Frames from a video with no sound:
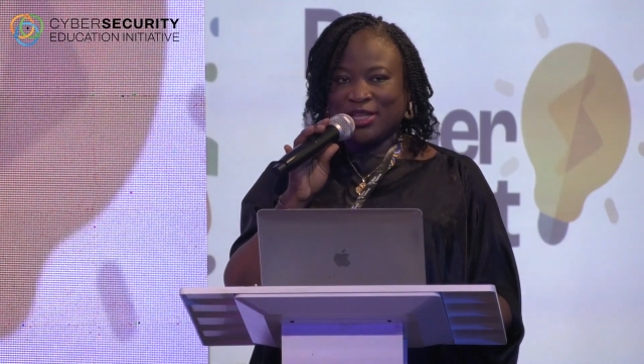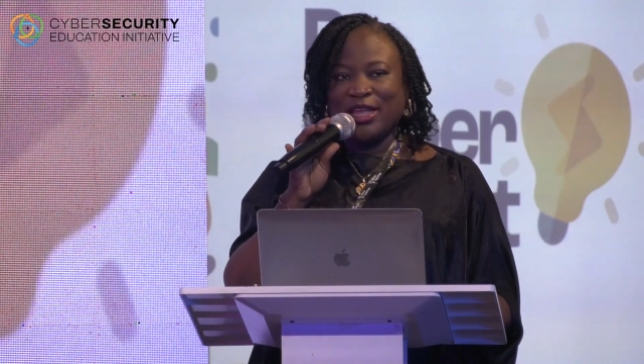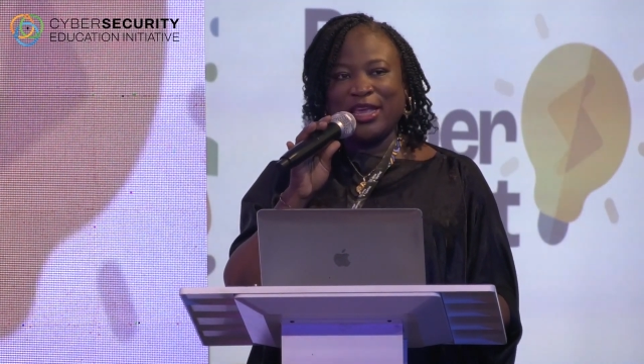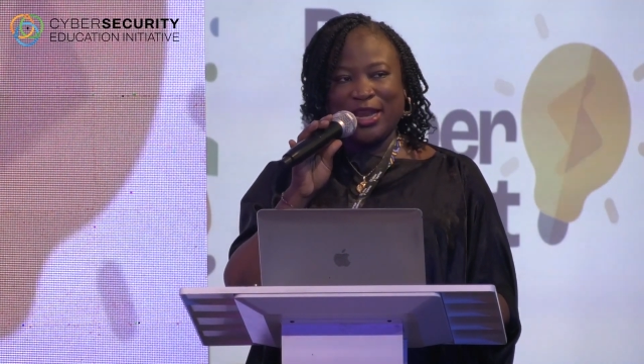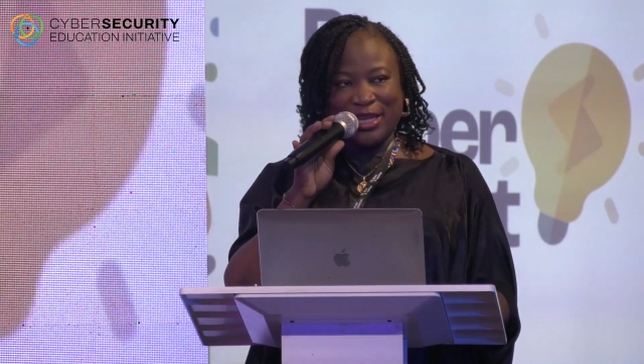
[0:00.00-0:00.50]

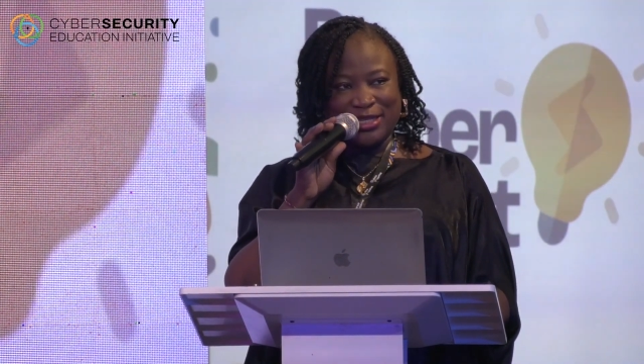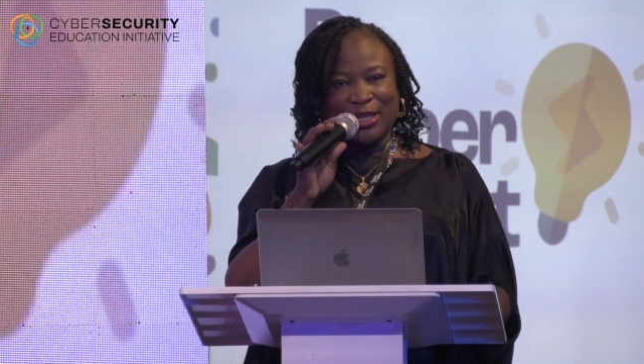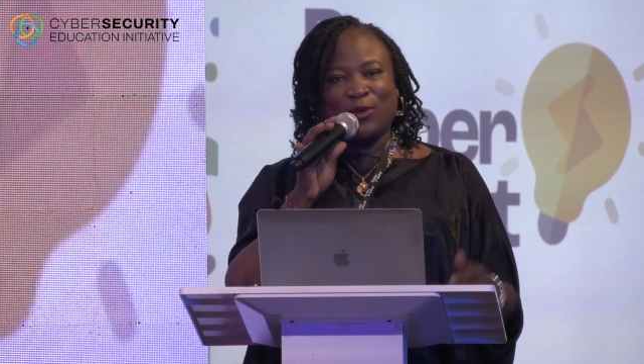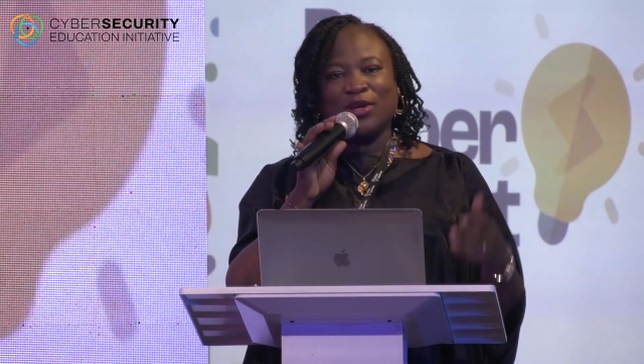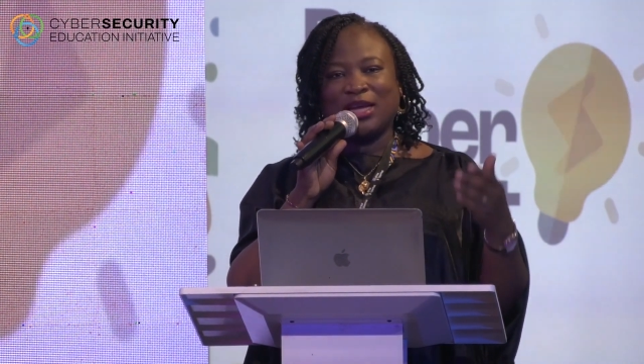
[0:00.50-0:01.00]
Again, I say,
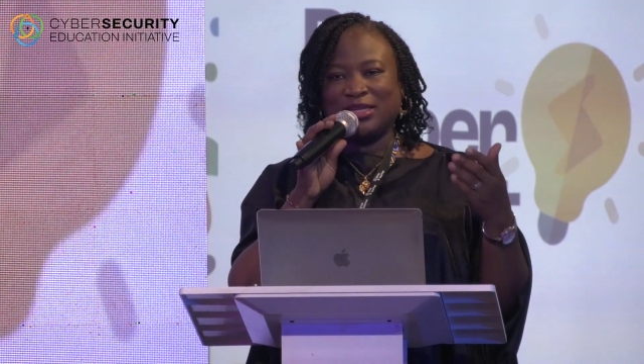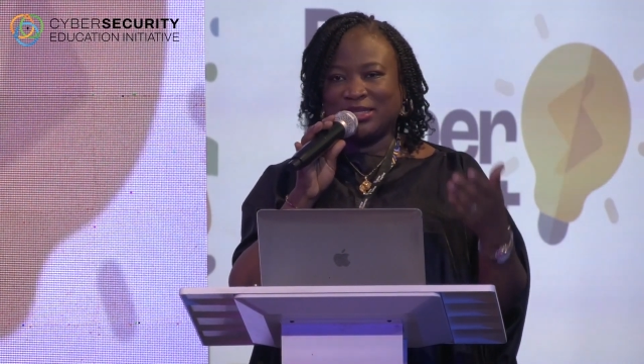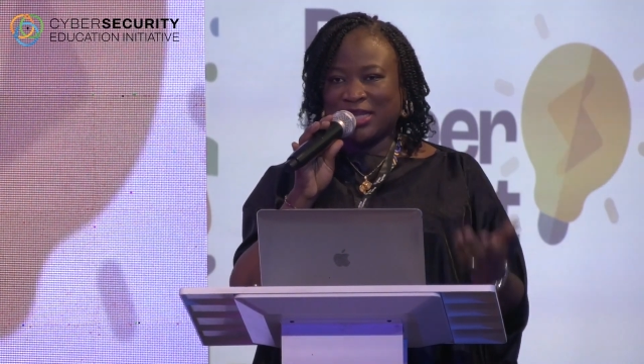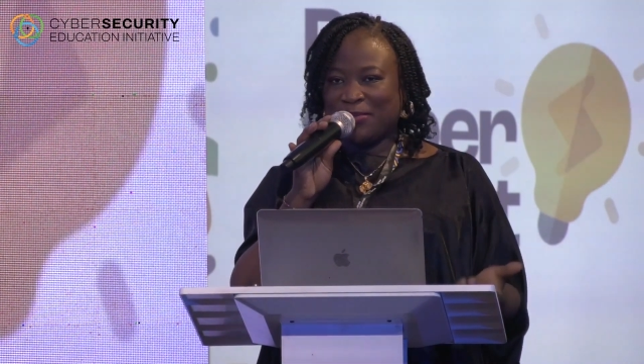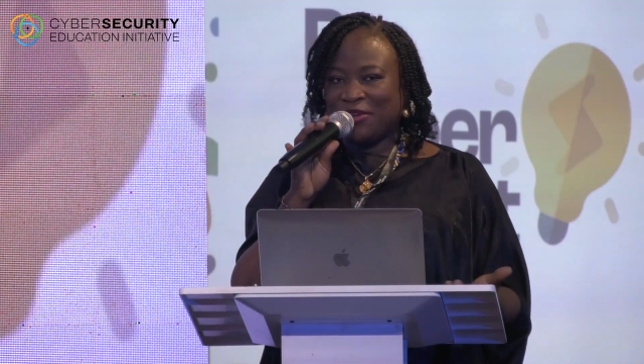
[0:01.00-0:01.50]
look at this
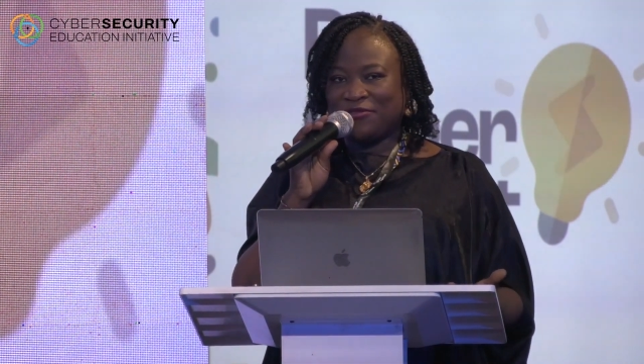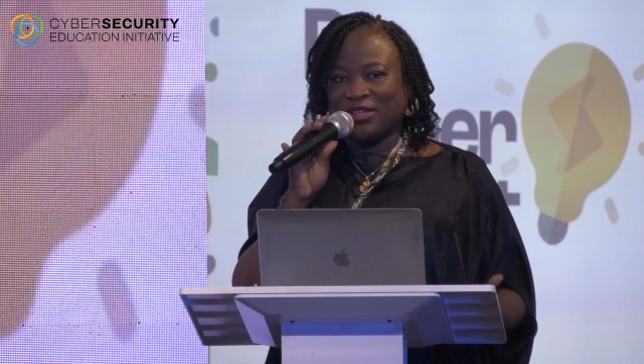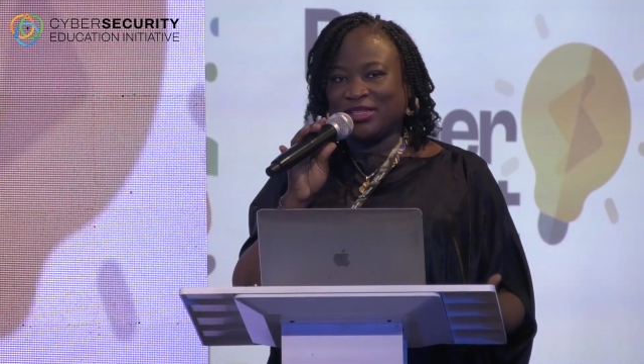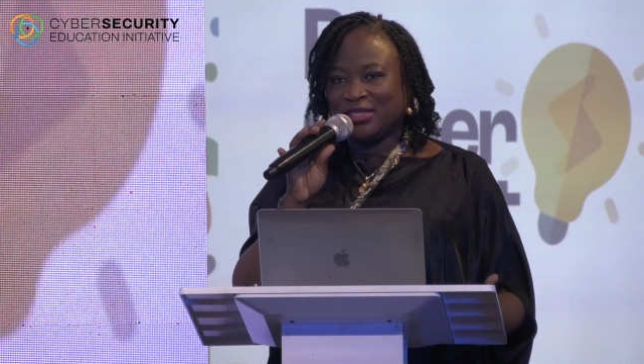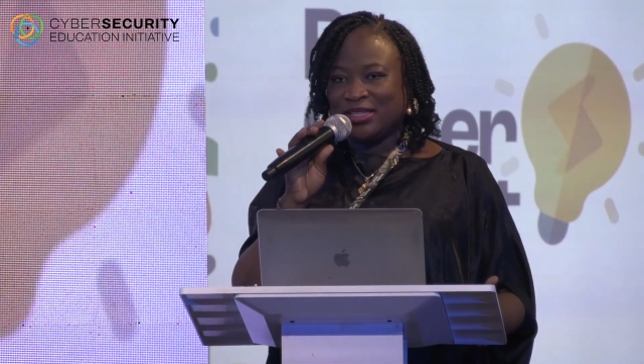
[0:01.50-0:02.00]

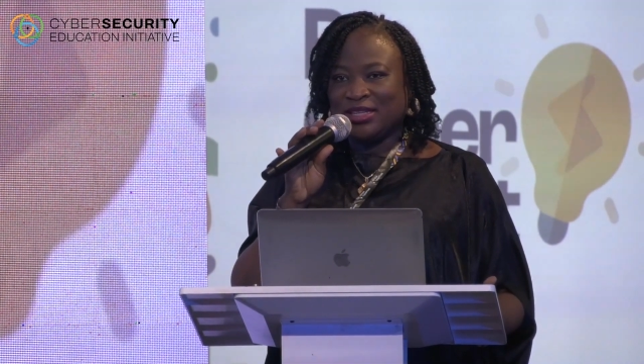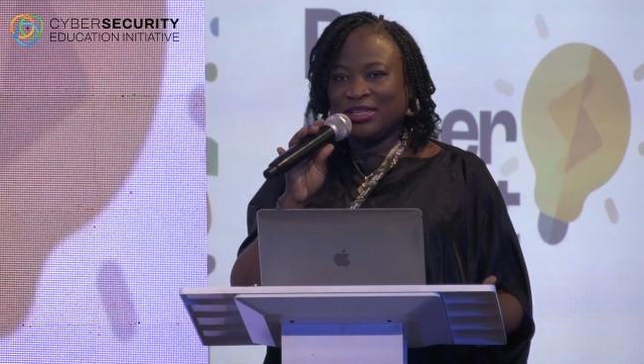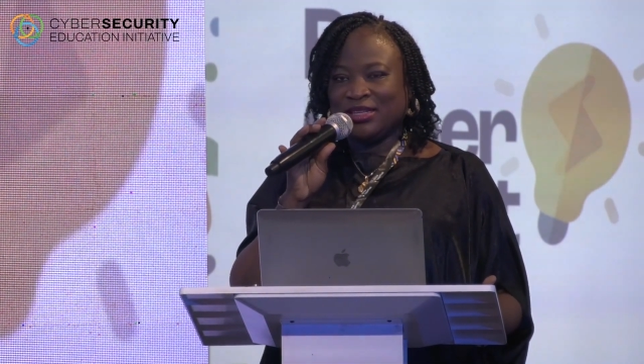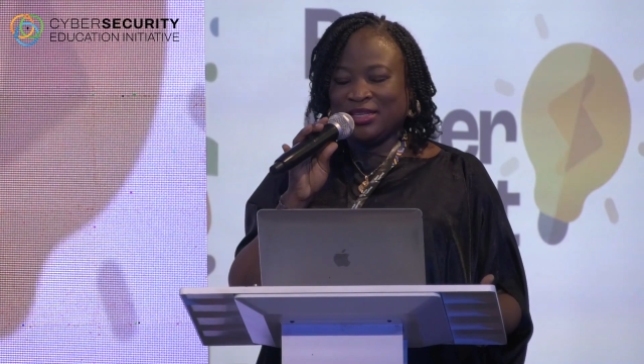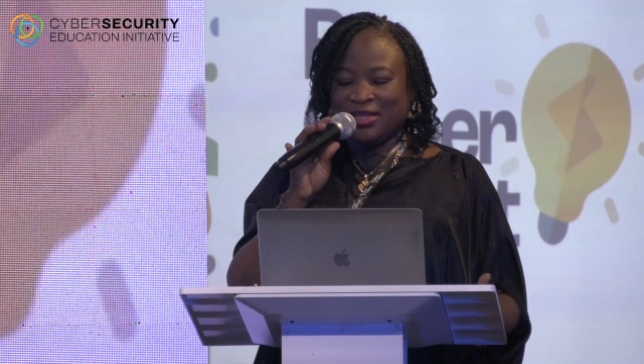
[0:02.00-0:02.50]
Cyberfest.
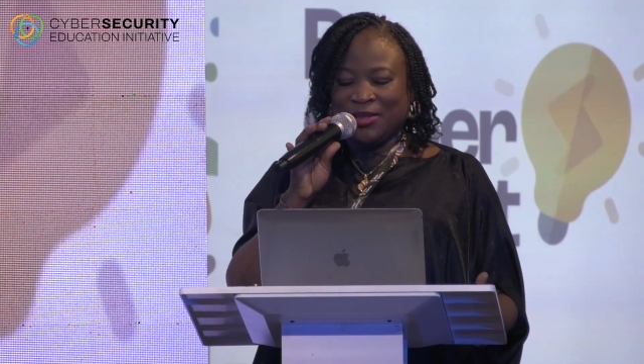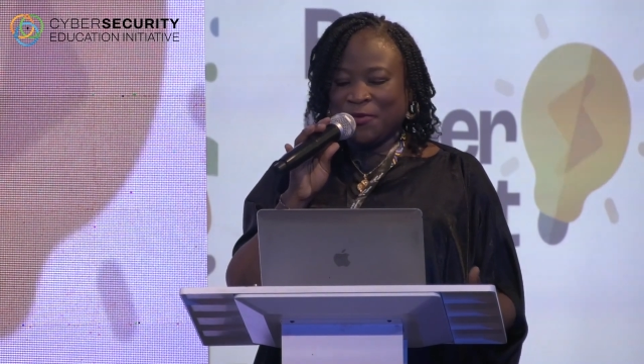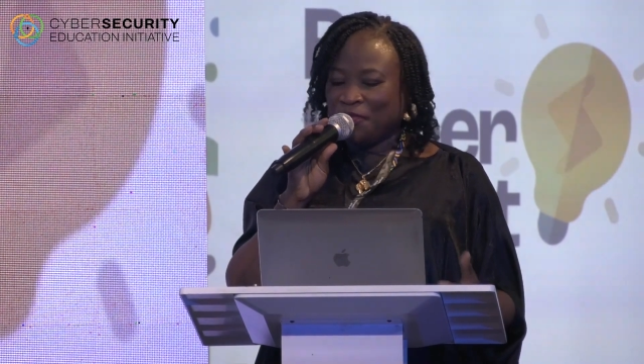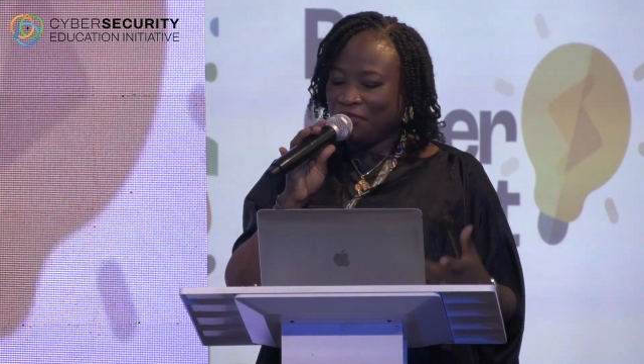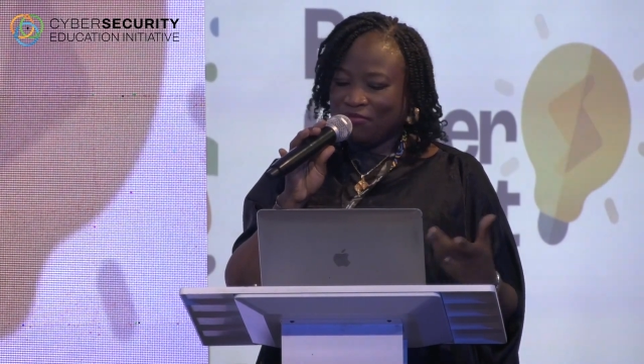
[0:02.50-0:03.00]

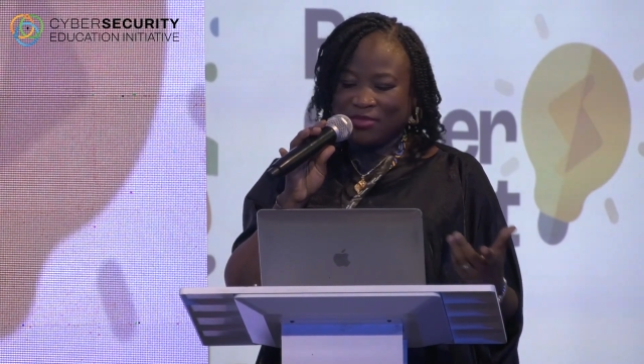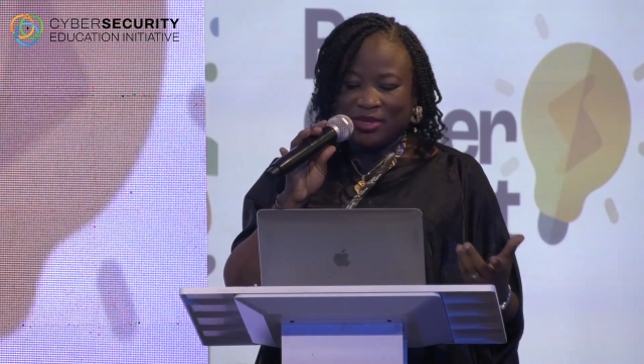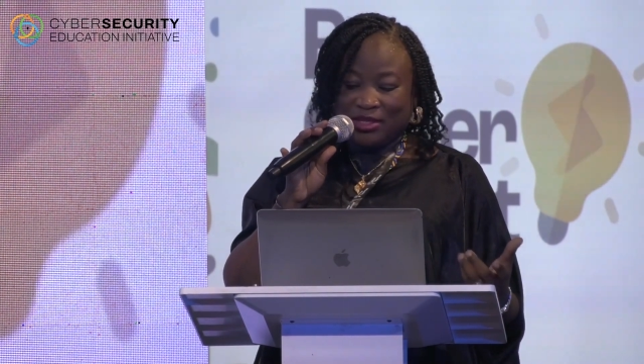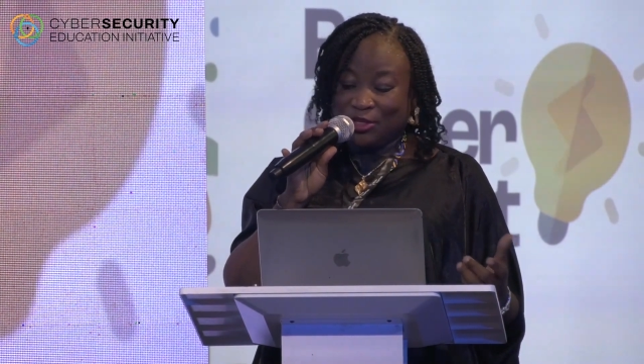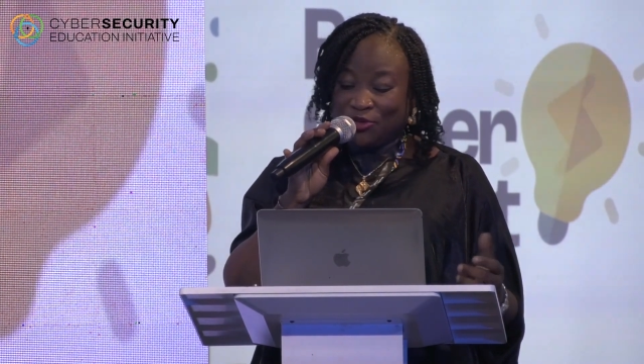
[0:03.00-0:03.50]

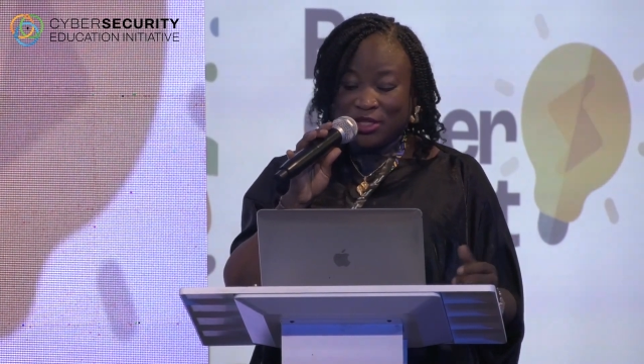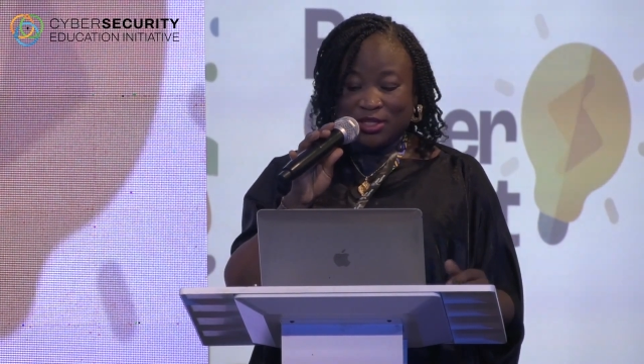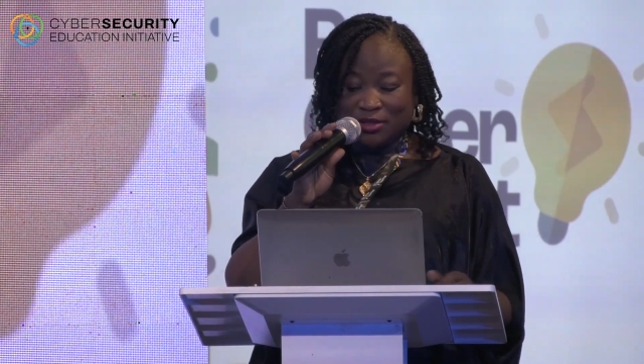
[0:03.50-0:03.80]
It's interesting.